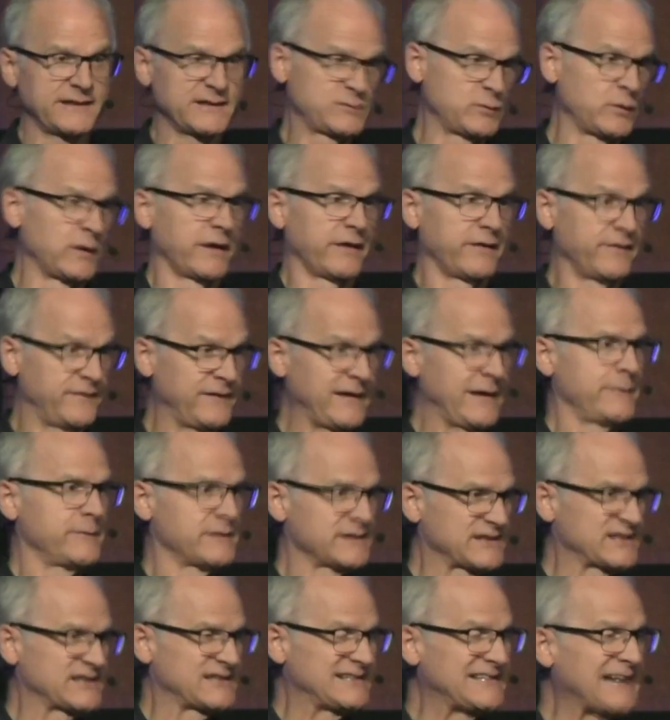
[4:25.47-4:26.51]
it's one of the
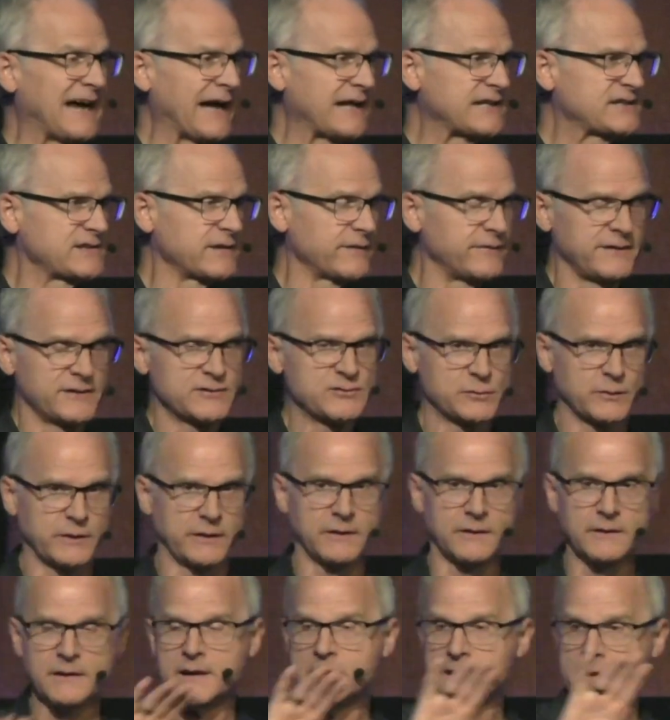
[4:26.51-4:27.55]
famous sites of
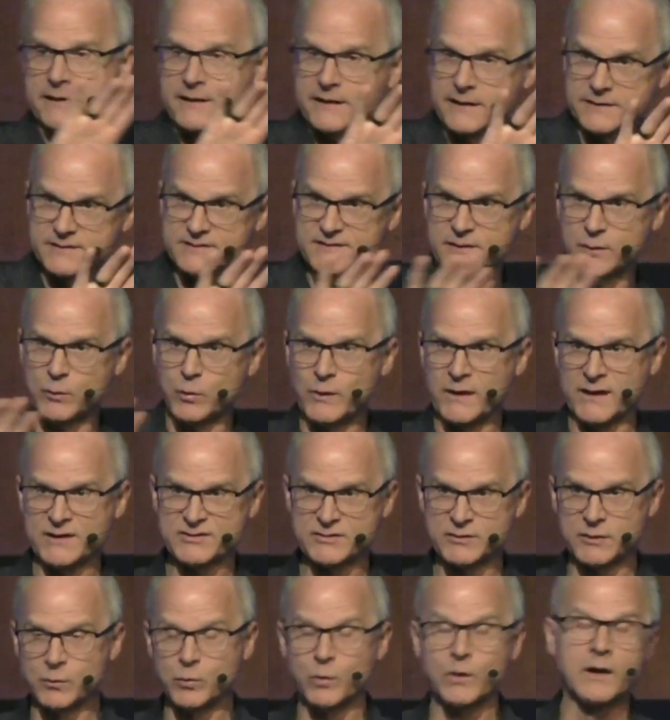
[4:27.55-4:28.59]
Israel, is the
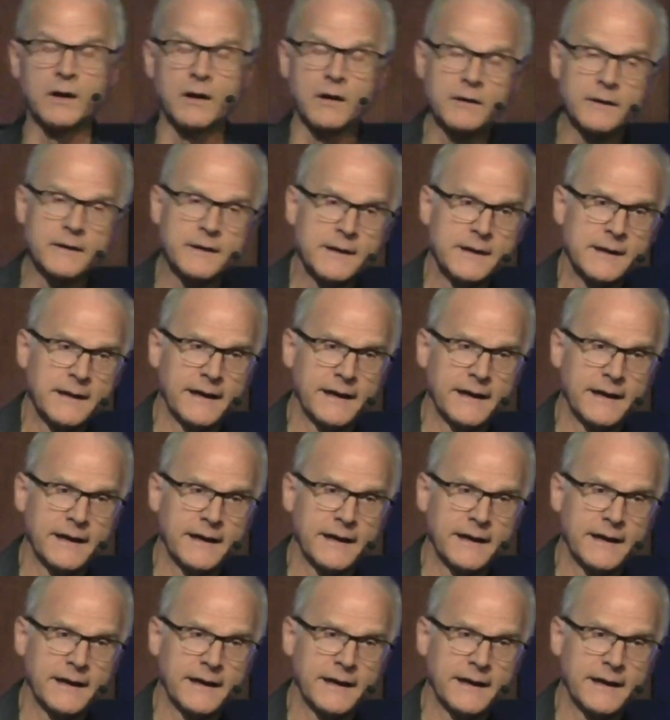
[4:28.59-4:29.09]
Western Wall.